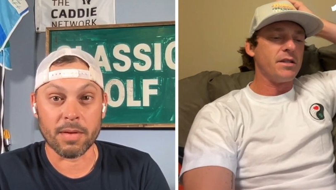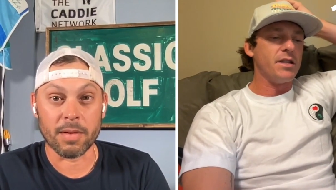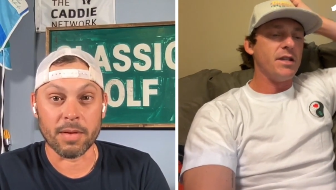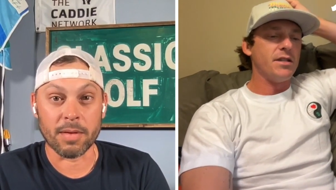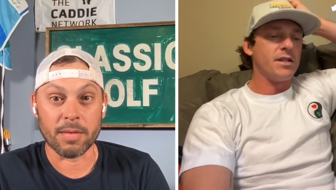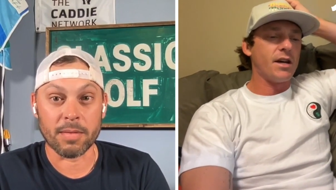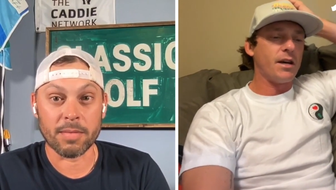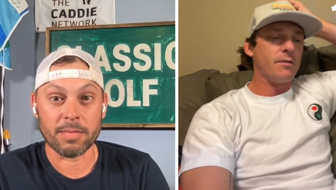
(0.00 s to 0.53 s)
Speaker 1: the tee
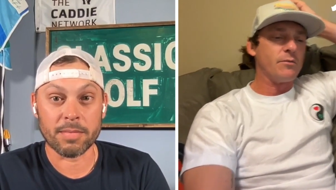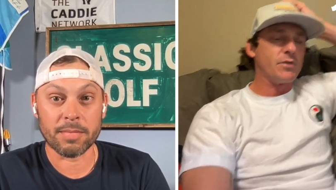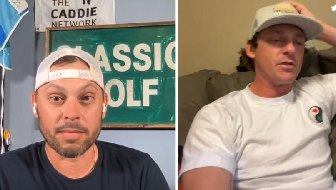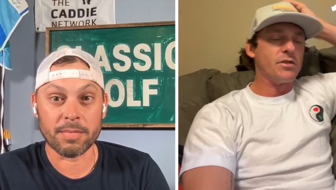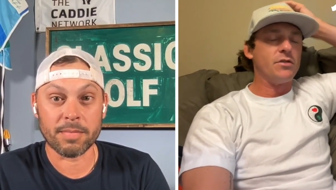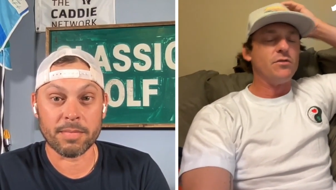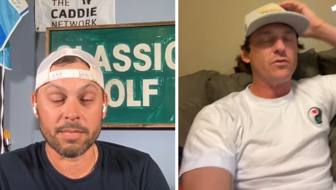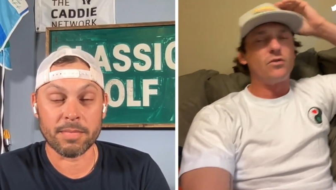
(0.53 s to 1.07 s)
time was
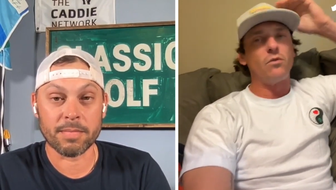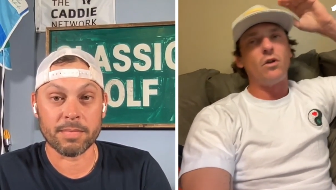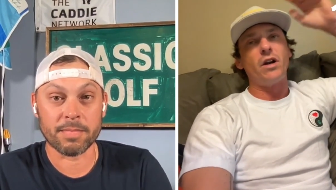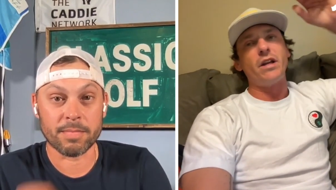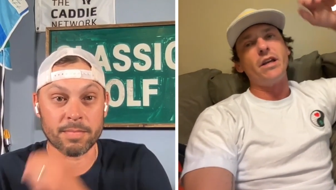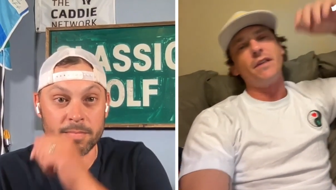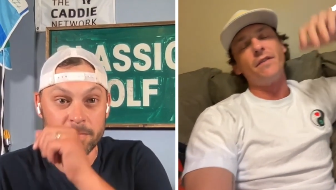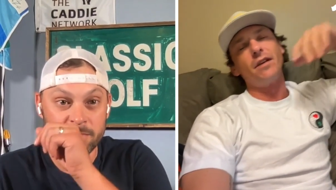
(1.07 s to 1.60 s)

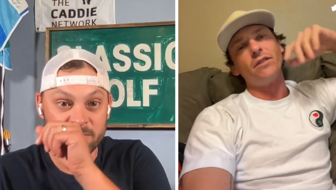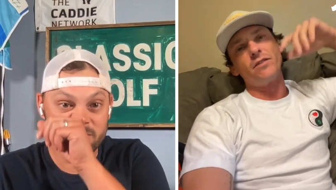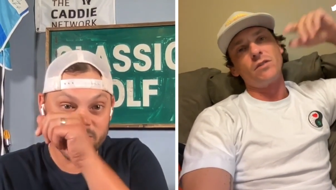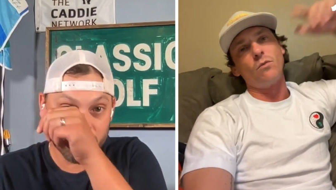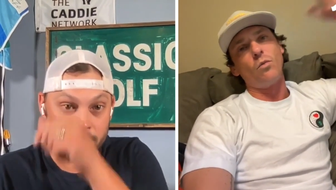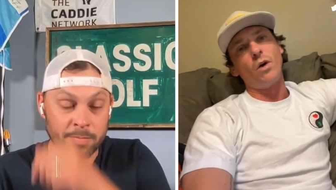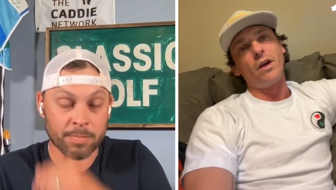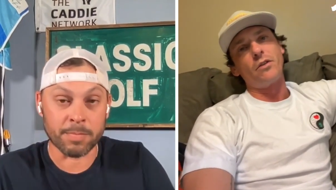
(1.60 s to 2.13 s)
220 and then
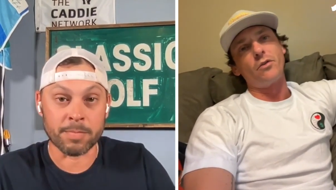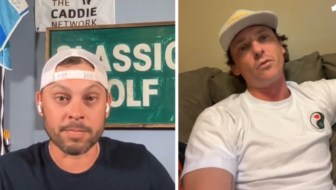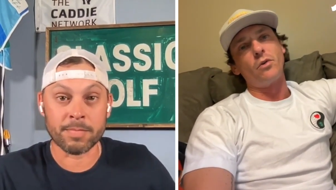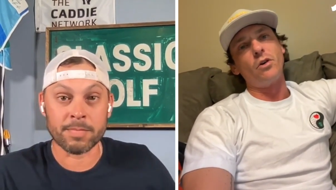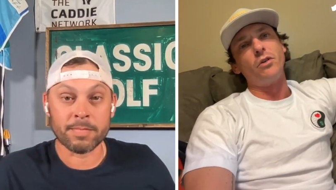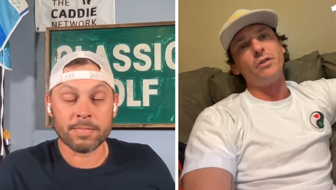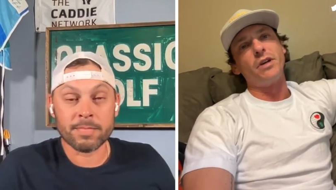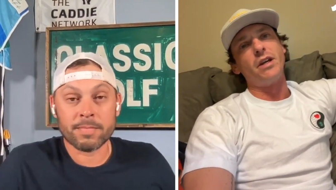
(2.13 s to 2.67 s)
some weather
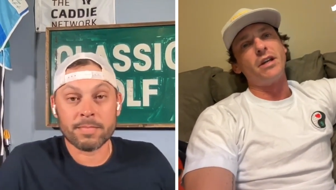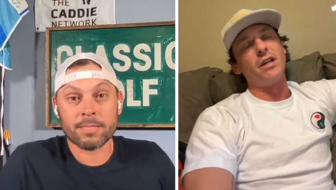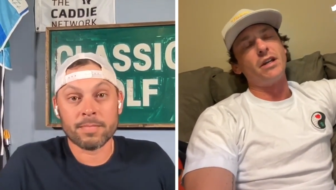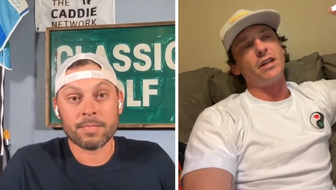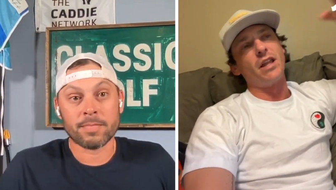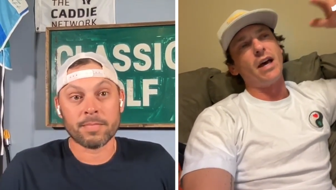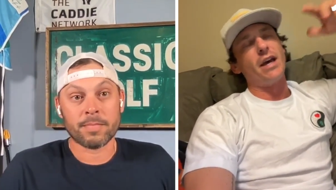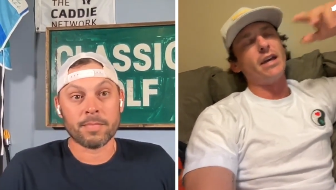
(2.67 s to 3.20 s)
rolled in at
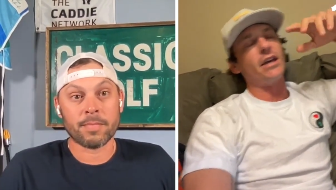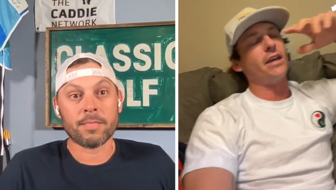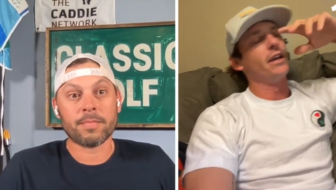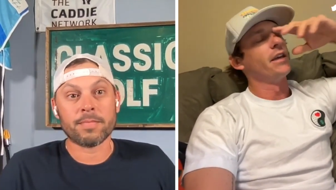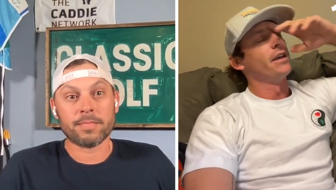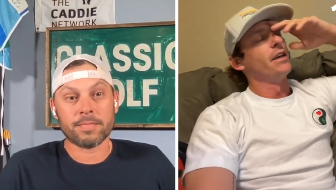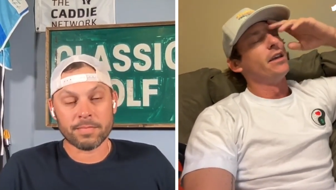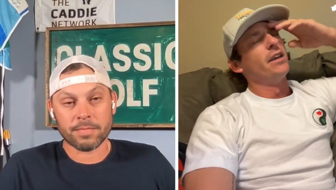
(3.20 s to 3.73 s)
like,
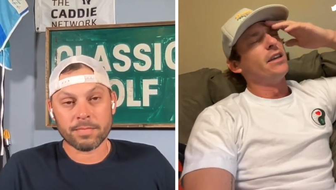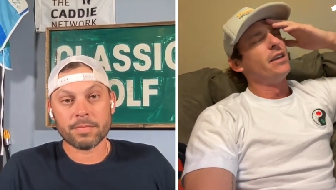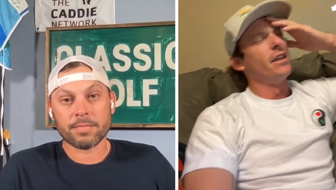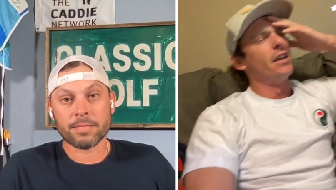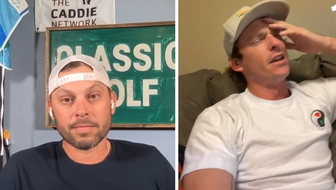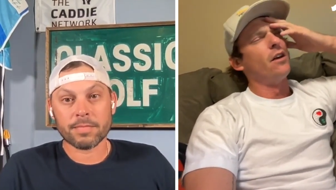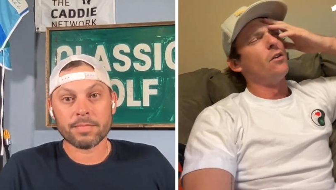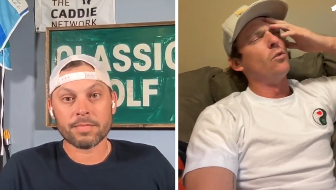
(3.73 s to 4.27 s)
you
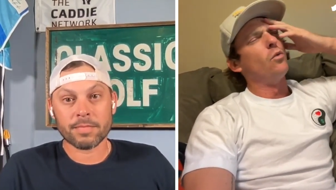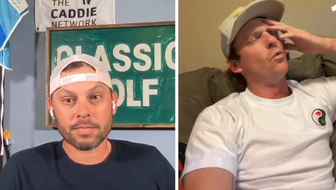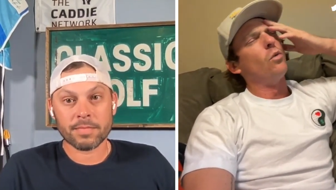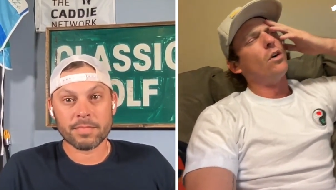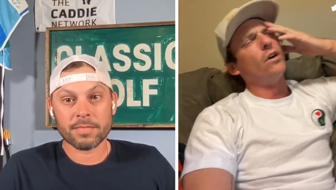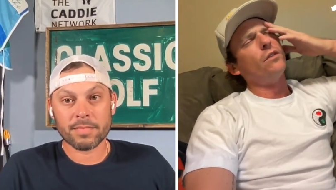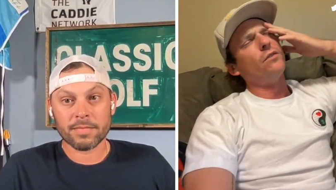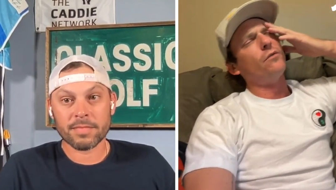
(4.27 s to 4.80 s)
know,
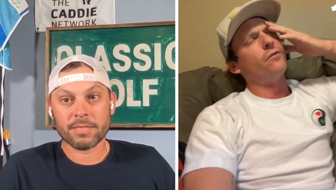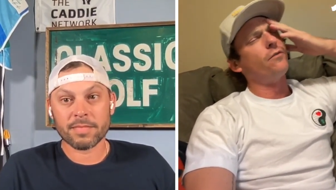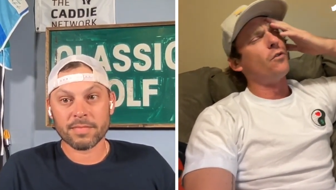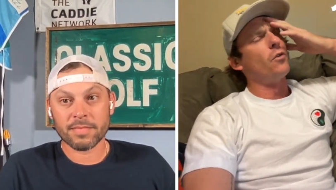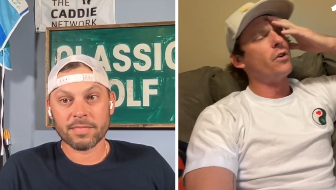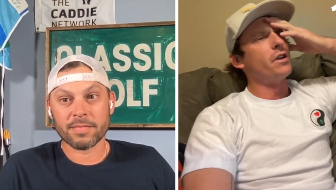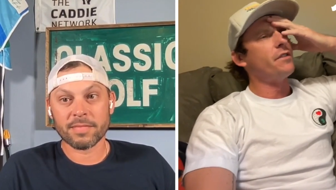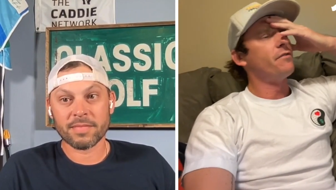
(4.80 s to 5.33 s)

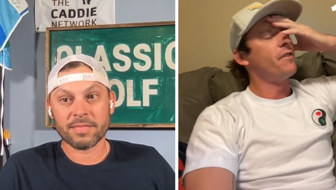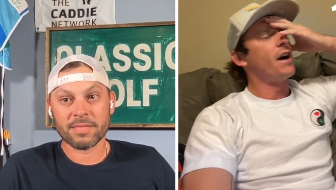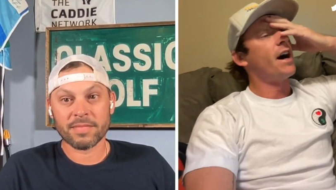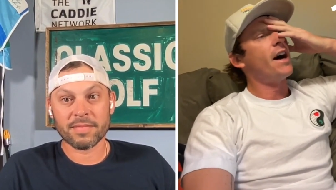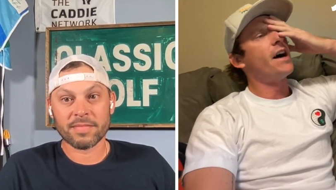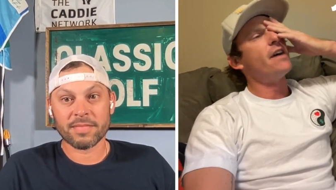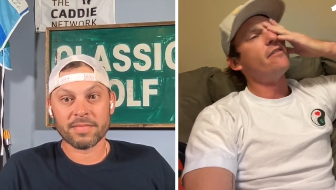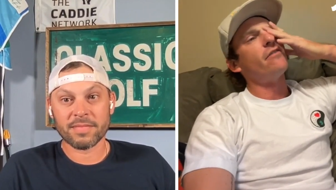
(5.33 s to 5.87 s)

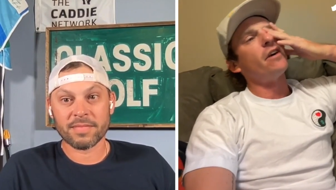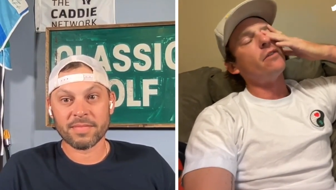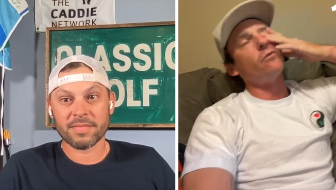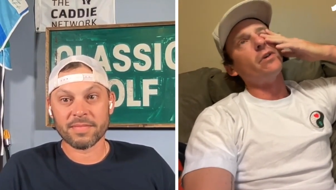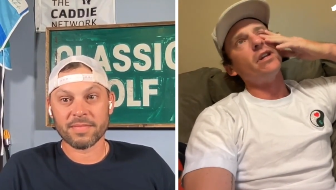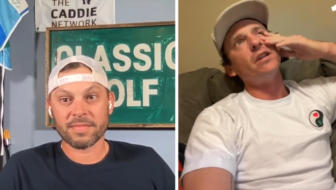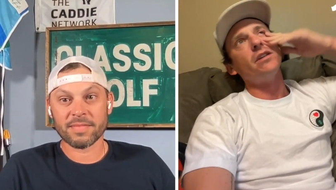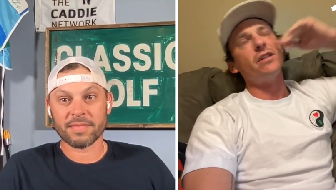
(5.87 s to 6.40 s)
145 and
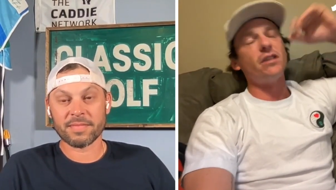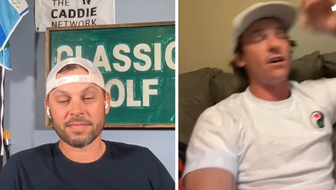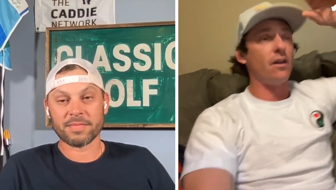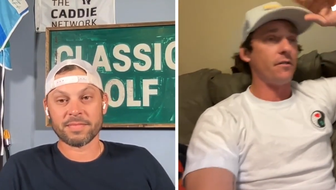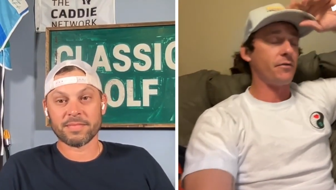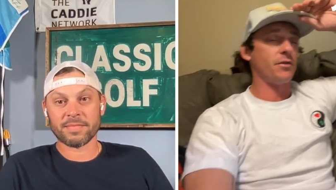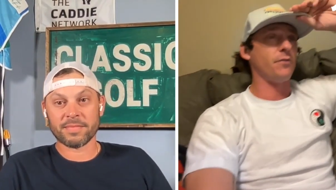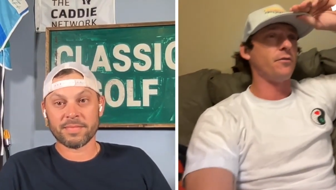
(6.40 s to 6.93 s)
we didn't tee
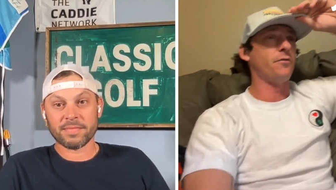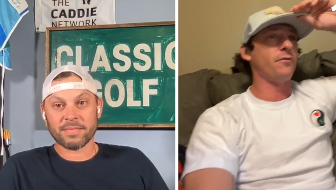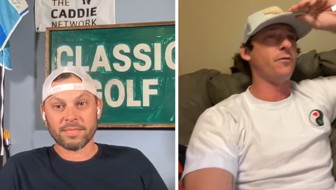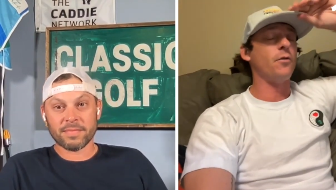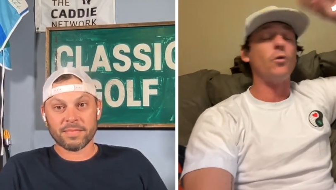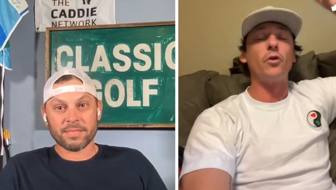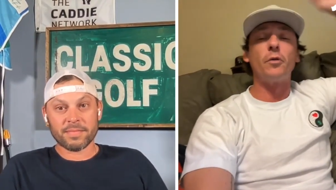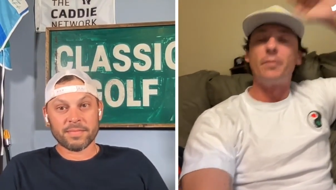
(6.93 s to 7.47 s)
off till
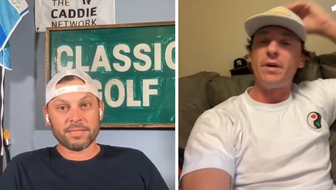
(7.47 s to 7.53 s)
4